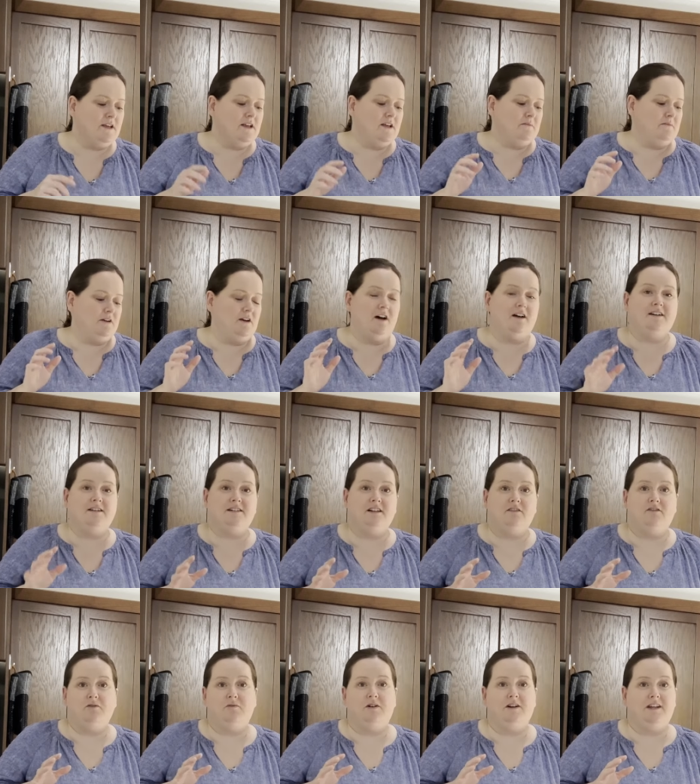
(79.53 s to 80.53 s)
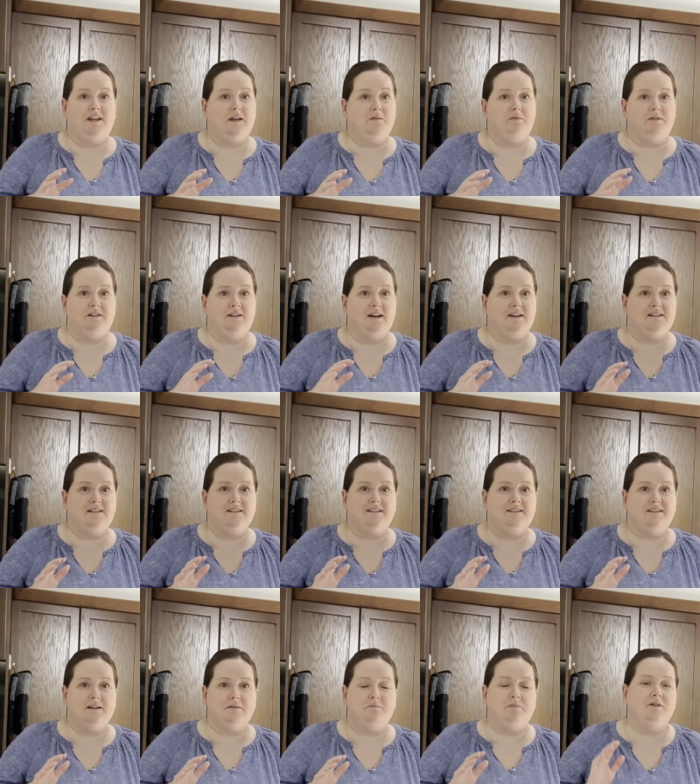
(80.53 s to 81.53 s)
But honestly, if you want to keep it nice and
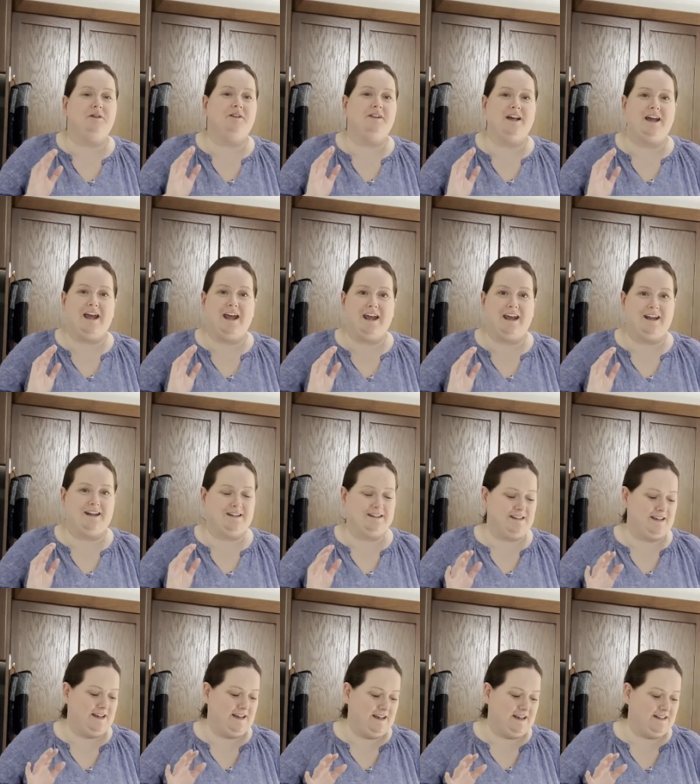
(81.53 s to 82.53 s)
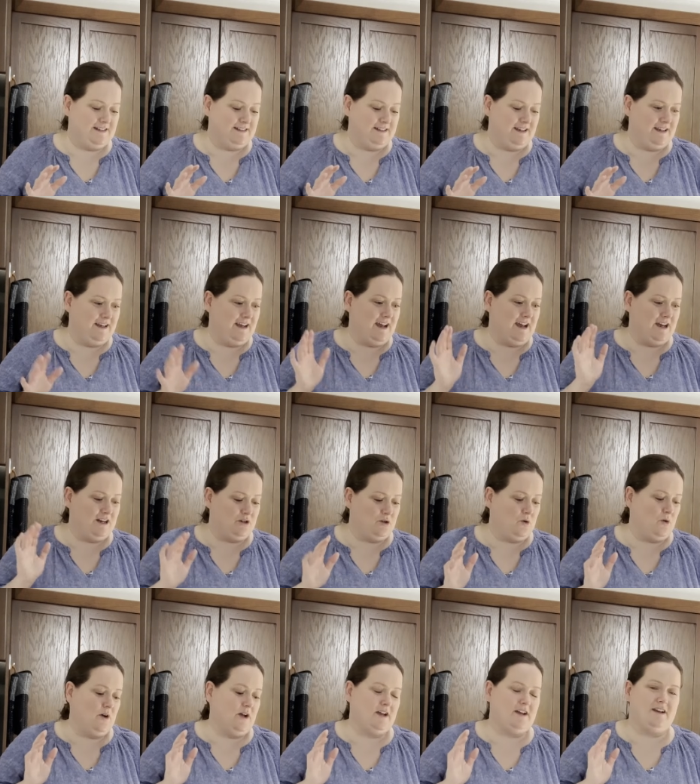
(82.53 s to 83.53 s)
simple and easy and
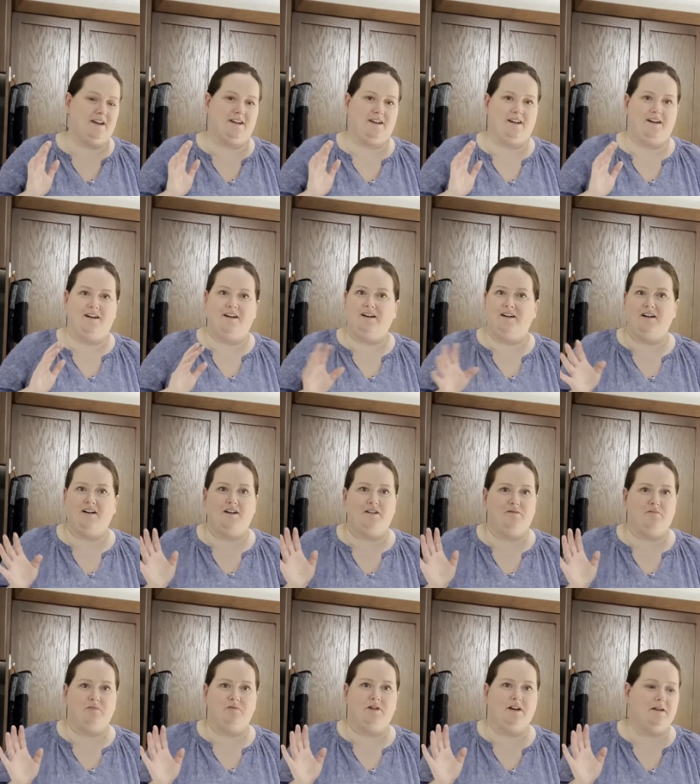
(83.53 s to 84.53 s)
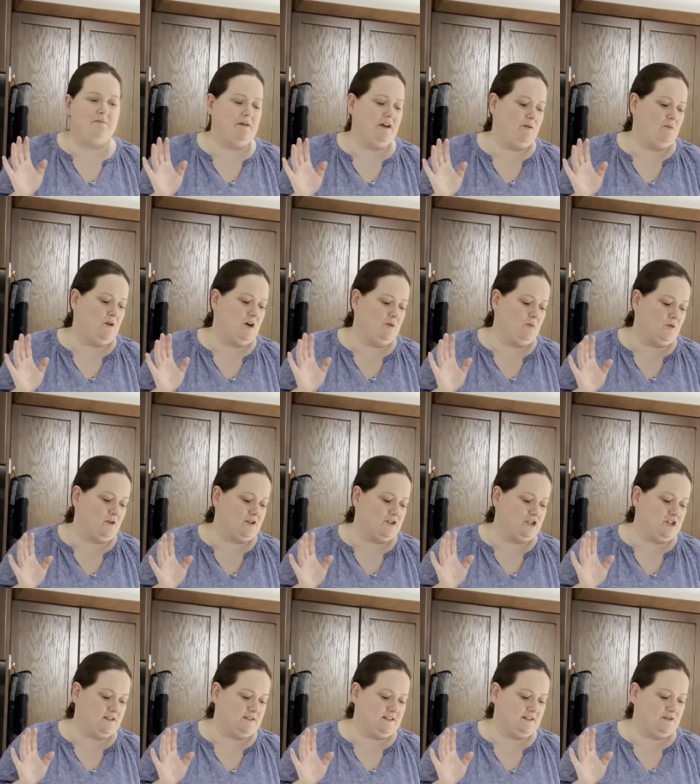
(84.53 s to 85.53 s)
quick, a pre-made one works
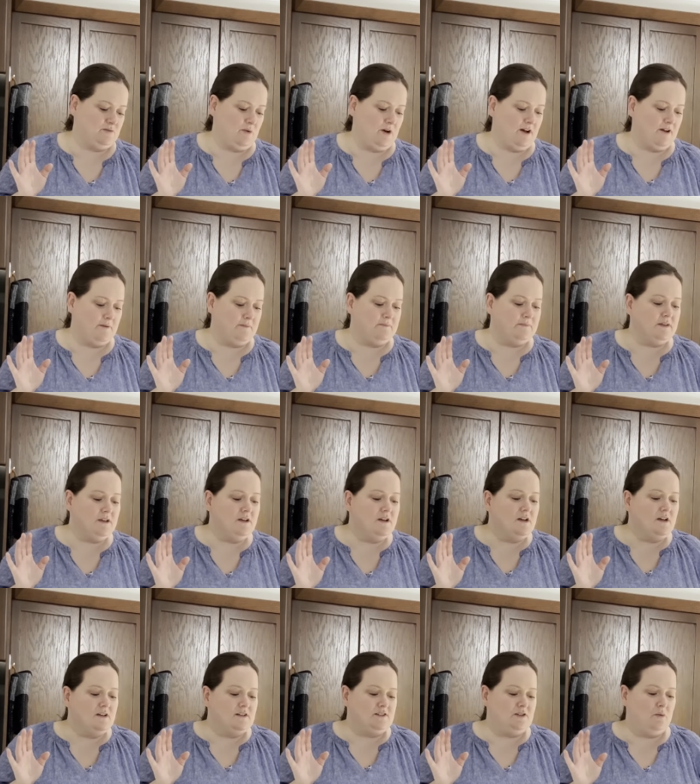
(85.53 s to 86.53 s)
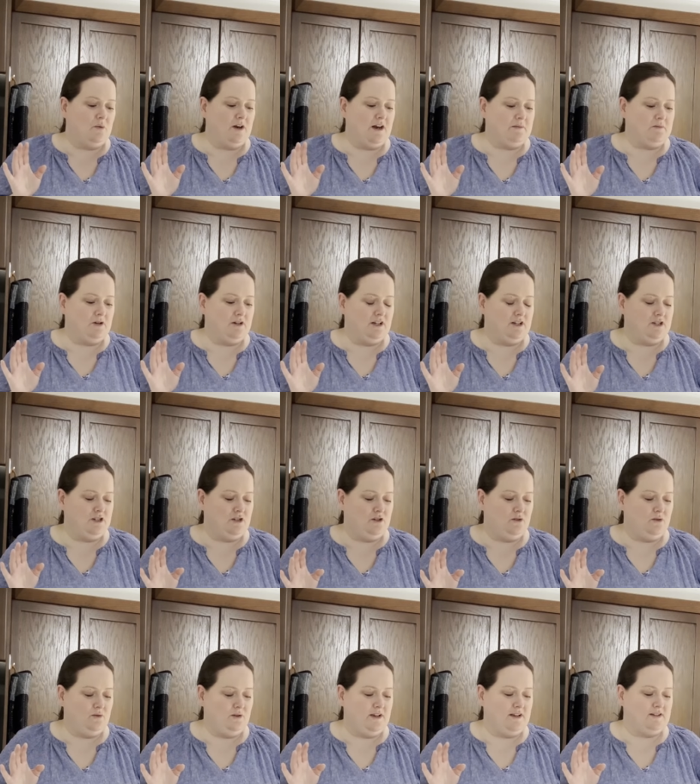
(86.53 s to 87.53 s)
just as well. So what I'm going to
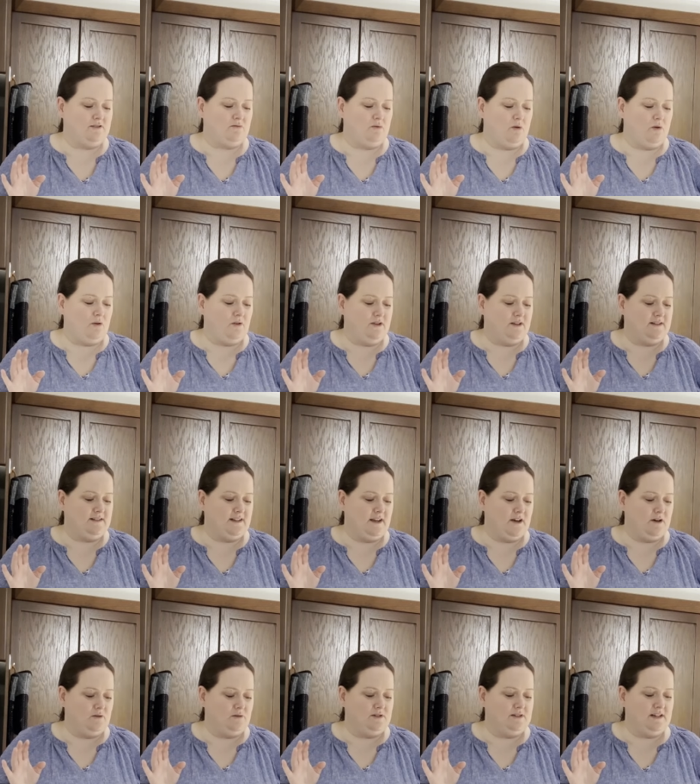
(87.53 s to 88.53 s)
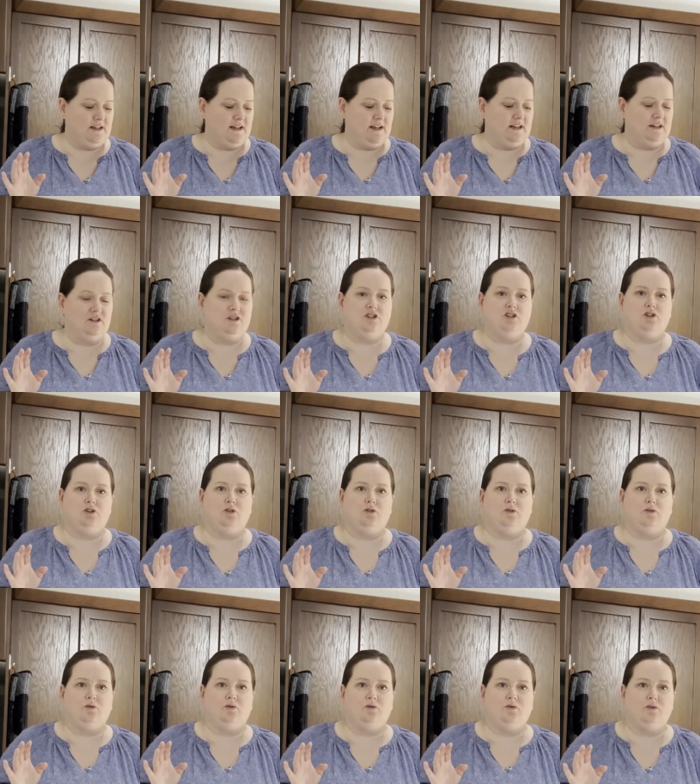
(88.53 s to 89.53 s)
do is roll this out
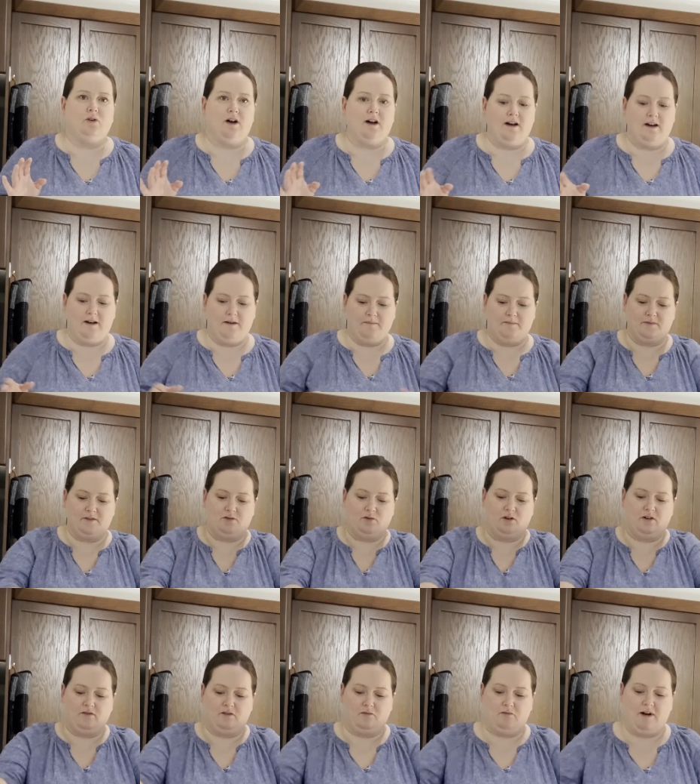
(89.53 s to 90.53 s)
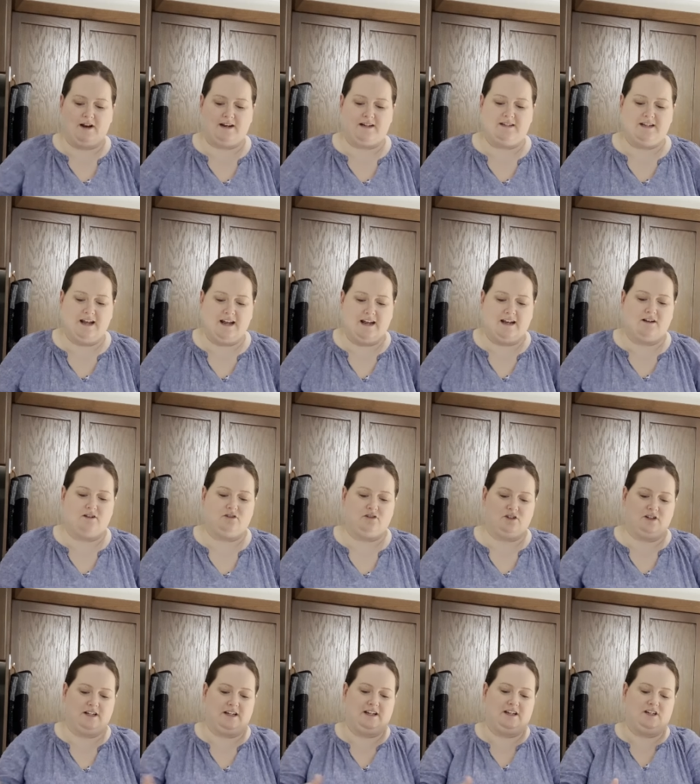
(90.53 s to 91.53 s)
into sort of a
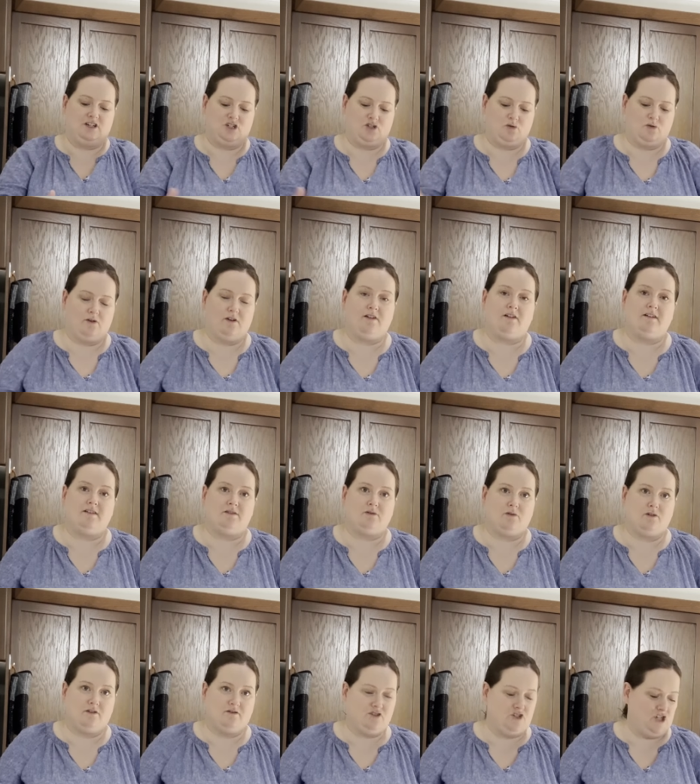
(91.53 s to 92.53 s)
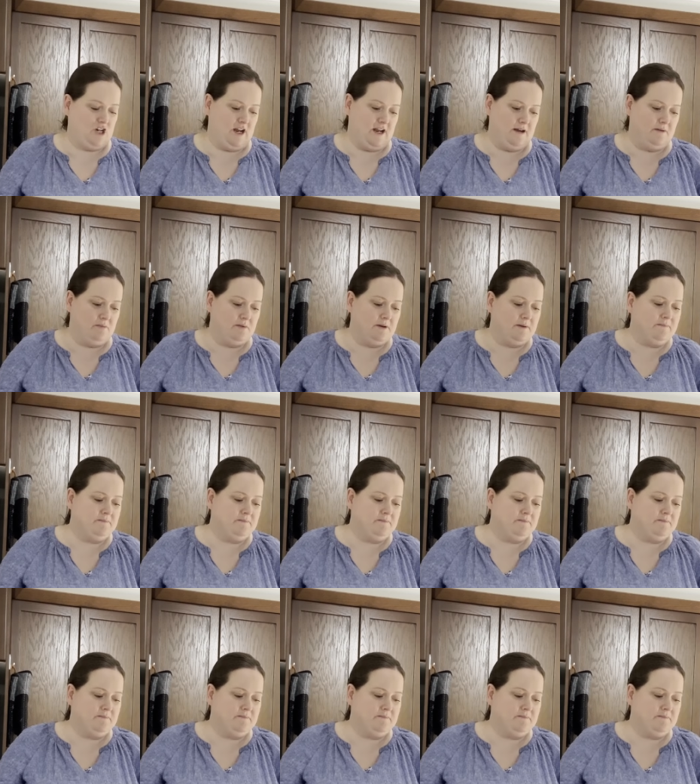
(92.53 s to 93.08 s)
rectangularly sort of shape.